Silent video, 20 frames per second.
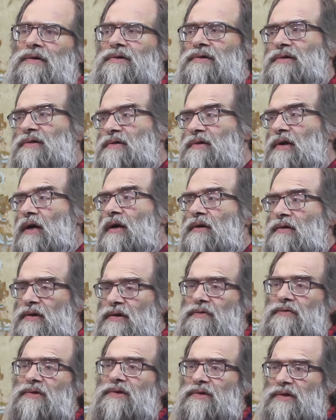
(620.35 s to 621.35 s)

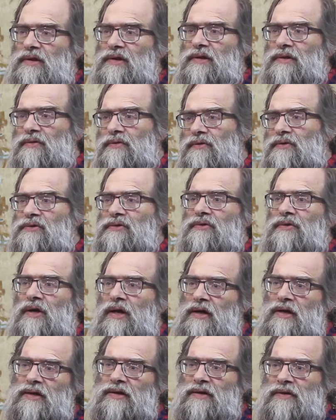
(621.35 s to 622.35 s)
starting with the Hindus who
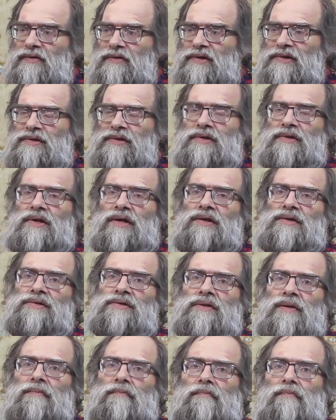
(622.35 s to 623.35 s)
are getting westernized.